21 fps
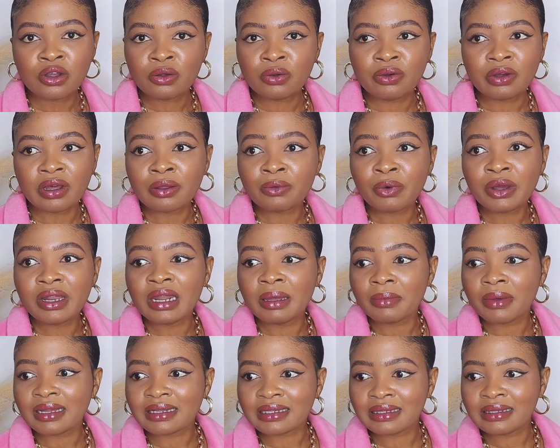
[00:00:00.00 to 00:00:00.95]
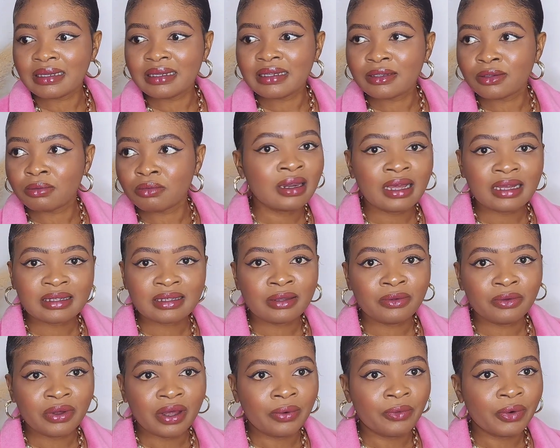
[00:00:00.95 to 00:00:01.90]
You can wear them as this, the next day
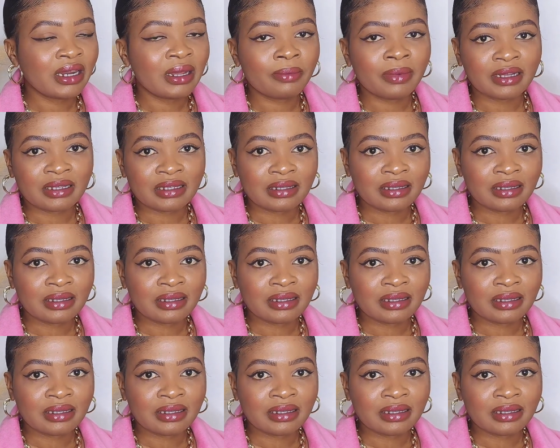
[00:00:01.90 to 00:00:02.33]
you can wear them as